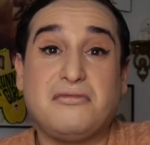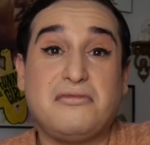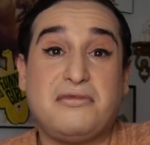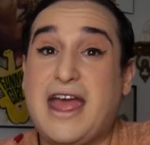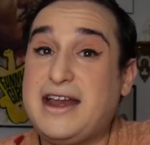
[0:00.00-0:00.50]

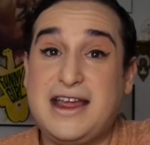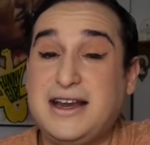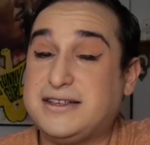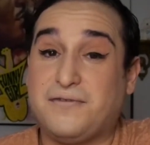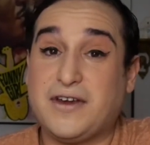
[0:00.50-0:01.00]
they
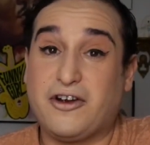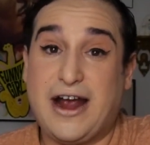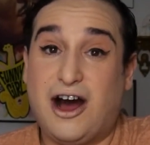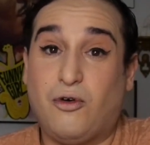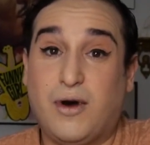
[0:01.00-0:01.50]
need to figure
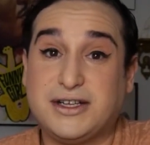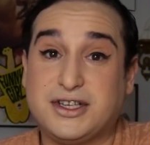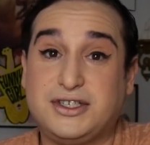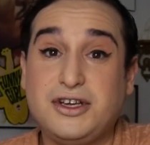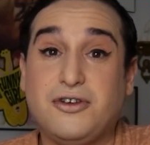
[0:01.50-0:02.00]
out what
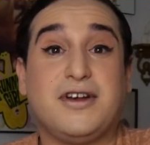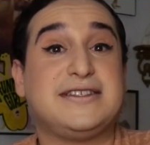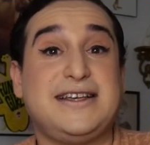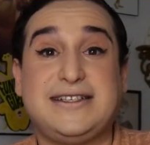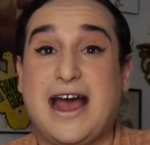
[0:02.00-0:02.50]
to do,
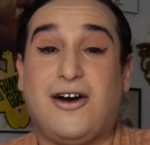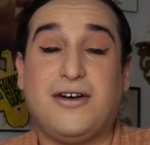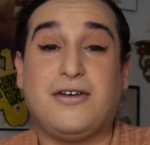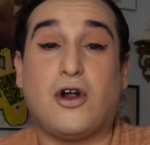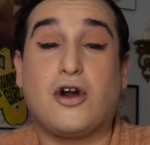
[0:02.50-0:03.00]
because
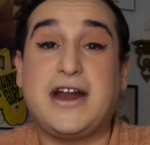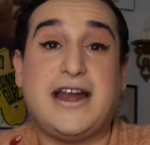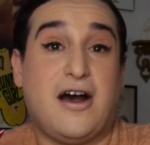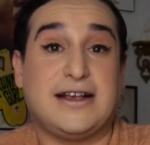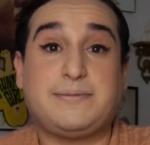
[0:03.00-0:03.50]
Ernie
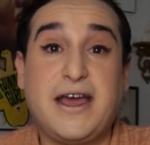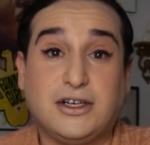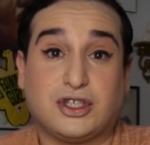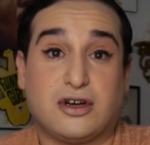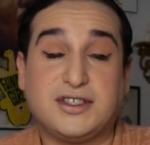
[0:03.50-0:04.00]
now has
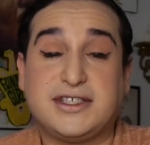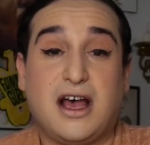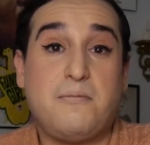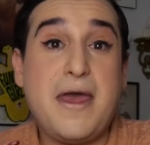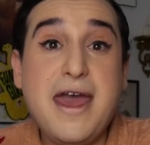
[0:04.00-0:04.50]
pictures
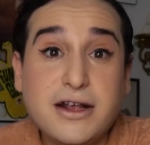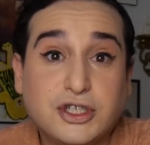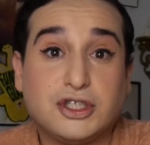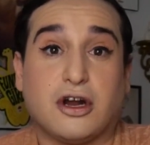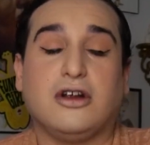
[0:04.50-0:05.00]

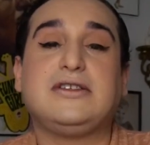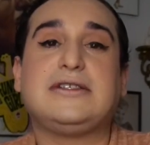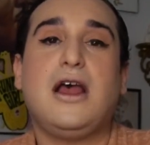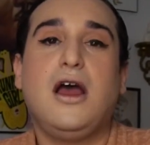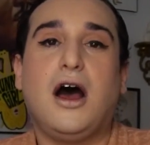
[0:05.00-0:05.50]

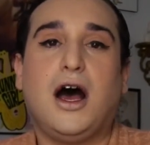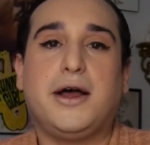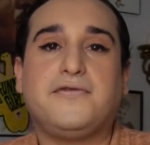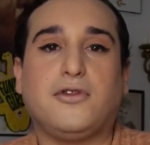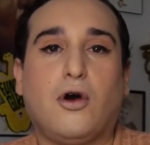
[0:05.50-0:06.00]

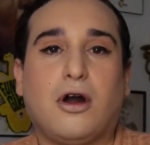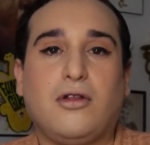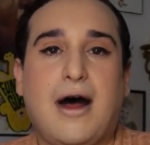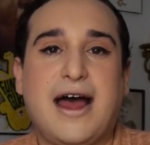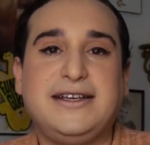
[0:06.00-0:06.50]
of
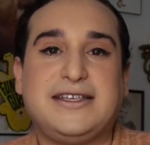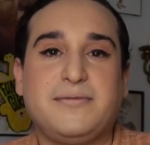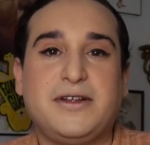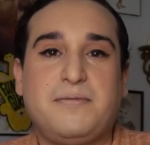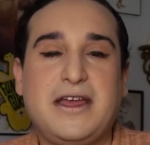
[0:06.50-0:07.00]

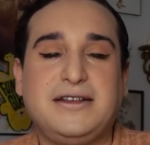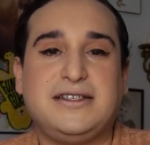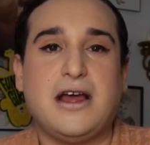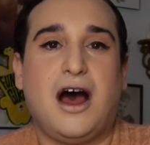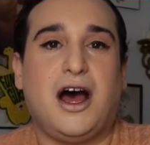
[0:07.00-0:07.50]
Lorelai being,